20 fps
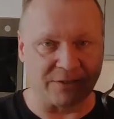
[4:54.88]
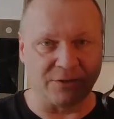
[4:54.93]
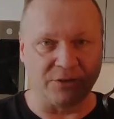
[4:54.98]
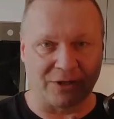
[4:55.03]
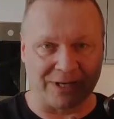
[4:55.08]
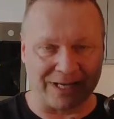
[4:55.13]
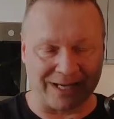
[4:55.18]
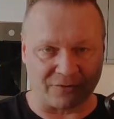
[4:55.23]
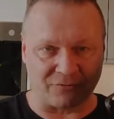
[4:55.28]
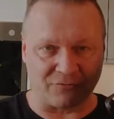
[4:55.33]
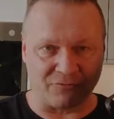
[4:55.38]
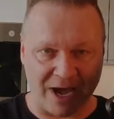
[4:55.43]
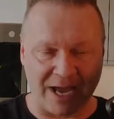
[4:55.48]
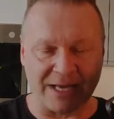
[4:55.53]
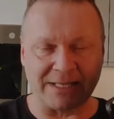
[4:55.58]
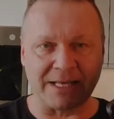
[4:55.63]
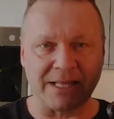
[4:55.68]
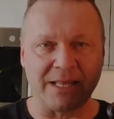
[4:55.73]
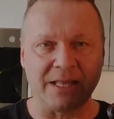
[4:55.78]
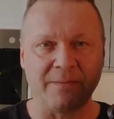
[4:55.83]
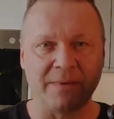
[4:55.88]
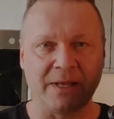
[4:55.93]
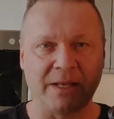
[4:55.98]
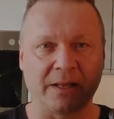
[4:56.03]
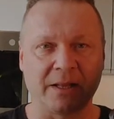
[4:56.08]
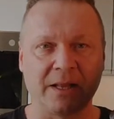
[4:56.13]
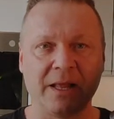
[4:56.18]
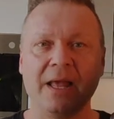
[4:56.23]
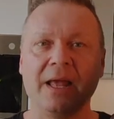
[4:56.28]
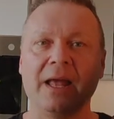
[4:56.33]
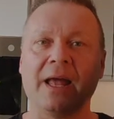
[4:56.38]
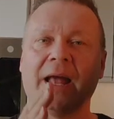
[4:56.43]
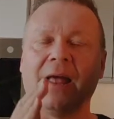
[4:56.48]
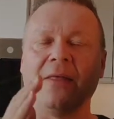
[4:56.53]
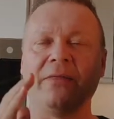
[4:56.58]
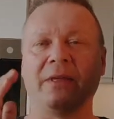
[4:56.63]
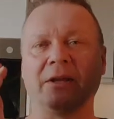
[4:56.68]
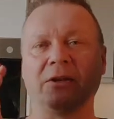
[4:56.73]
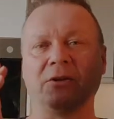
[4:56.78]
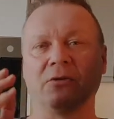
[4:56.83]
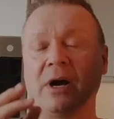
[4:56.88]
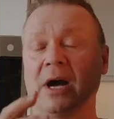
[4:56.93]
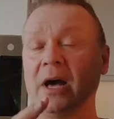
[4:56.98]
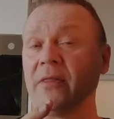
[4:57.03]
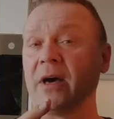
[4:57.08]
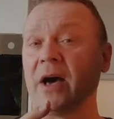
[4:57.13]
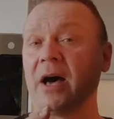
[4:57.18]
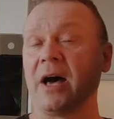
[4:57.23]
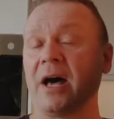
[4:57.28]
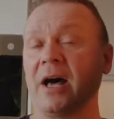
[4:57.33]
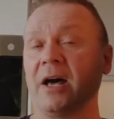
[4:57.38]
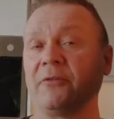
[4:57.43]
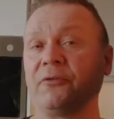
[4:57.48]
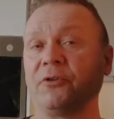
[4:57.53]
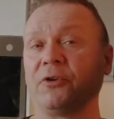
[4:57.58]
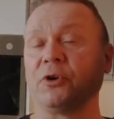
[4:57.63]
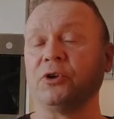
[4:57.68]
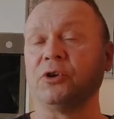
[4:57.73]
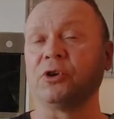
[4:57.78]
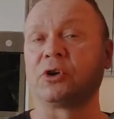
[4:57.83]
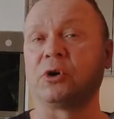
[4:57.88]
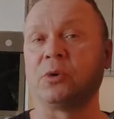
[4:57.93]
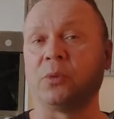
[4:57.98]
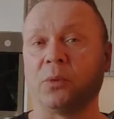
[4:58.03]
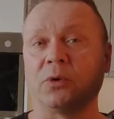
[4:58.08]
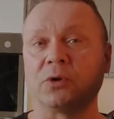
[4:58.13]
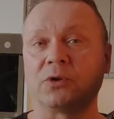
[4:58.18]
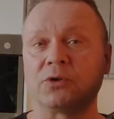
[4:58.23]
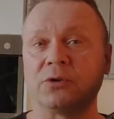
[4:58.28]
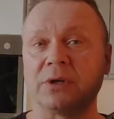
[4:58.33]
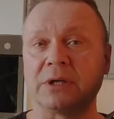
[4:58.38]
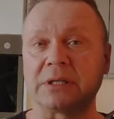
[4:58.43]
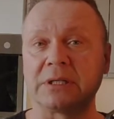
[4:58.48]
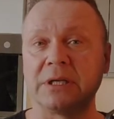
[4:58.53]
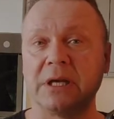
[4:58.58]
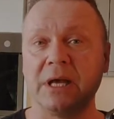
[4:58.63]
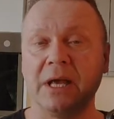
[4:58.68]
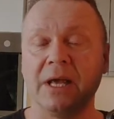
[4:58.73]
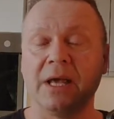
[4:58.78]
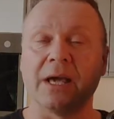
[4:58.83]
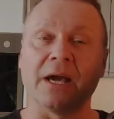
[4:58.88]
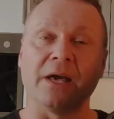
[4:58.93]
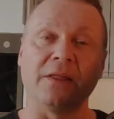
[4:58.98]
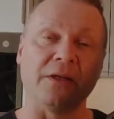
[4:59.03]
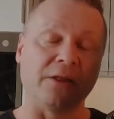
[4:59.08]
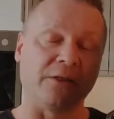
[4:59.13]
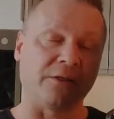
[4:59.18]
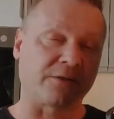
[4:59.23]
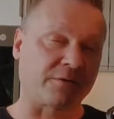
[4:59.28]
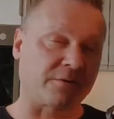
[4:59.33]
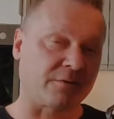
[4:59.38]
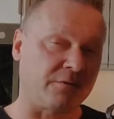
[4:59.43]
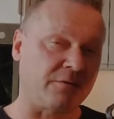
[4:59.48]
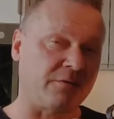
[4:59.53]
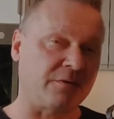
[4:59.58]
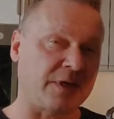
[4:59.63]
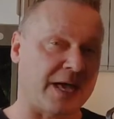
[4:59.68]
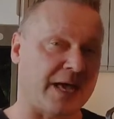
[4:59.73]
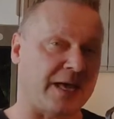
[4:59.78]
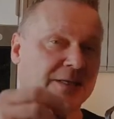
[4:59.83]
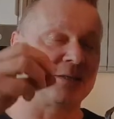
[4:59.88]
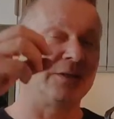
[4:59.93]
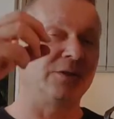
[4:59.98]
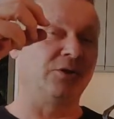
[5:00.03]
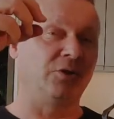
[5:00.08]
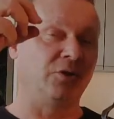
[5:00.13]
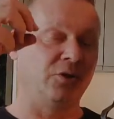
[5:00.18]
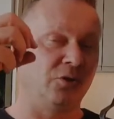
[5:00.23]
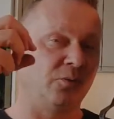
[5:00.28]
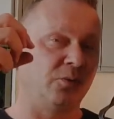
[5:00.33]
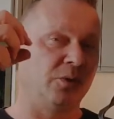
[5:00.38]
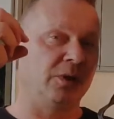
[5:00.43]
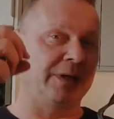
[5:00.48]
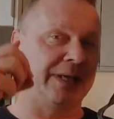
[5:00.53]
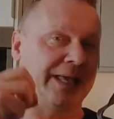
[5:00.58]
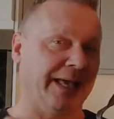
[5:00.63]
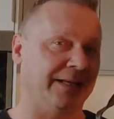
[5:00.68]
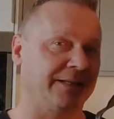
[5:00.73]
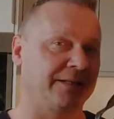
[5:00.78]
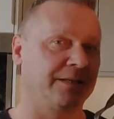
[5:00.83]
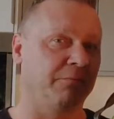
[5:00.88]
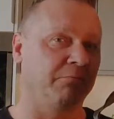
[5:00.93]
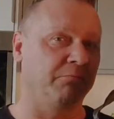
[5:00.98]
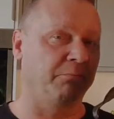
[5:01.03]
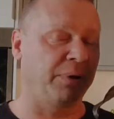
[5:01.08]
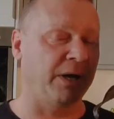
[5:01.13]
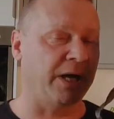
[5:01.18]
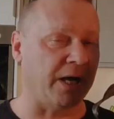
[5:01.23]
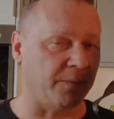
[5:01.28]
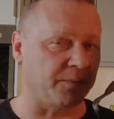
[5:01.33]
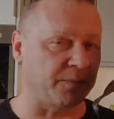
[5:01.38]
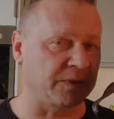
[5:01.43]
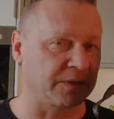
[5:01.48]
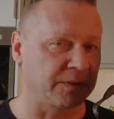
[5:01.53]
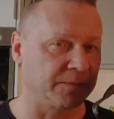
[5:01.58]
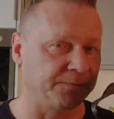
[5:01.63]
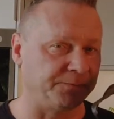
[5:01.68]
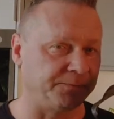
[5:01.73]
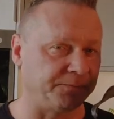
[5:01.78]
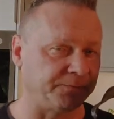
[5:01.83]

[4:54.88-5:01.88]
you cut right in the middle and then you either half it or you quarter it. And then through that you will get pups.